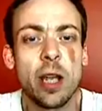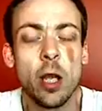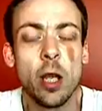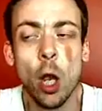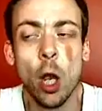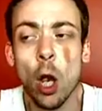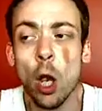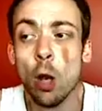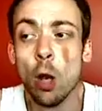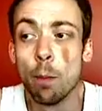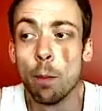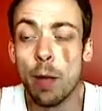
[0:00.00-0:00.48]

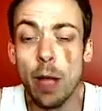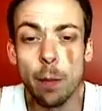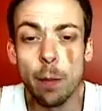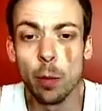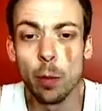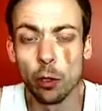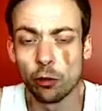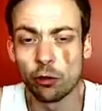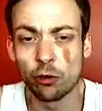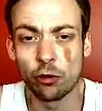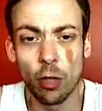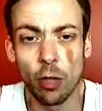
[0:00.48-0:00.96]
say,
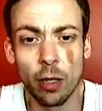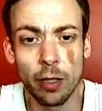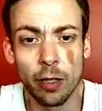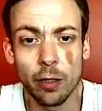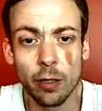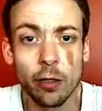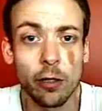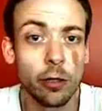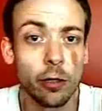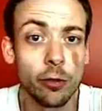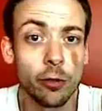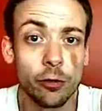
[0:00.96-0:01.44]
people are
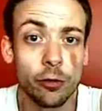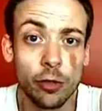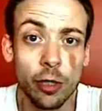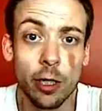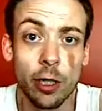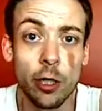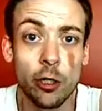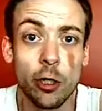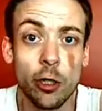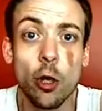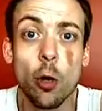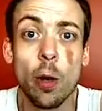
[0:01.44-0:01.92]
starting to
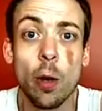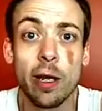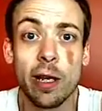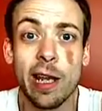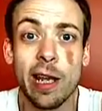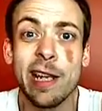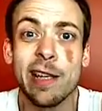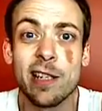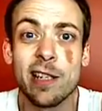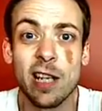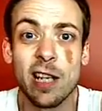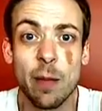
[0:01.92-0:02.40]
consider you an
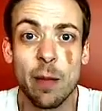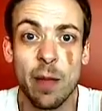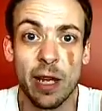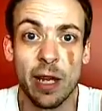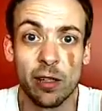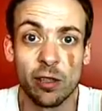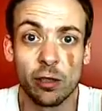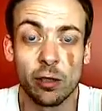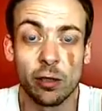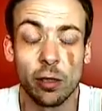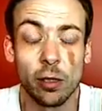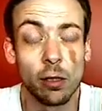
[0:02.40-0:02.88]

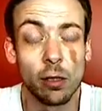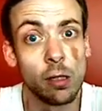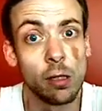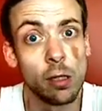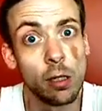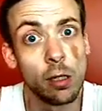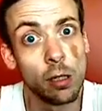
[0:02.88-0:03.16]
Islamist.